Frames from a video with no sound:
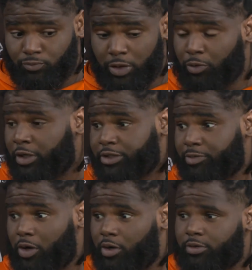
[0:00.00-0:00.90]
He runs the
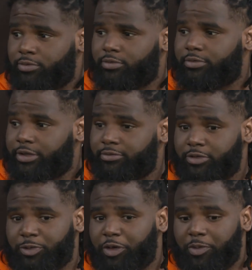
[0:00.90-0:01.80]
ball. Yeah,
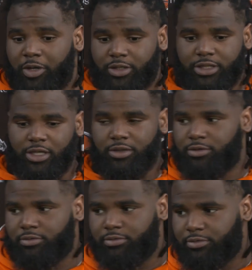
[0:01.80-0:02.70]
that's pretty much it.
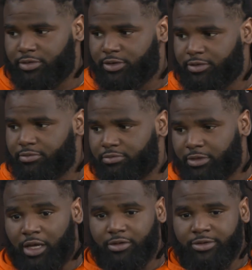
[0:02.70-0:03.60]

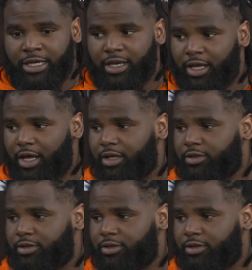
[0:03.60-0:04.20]
Yeah, it's not a lot.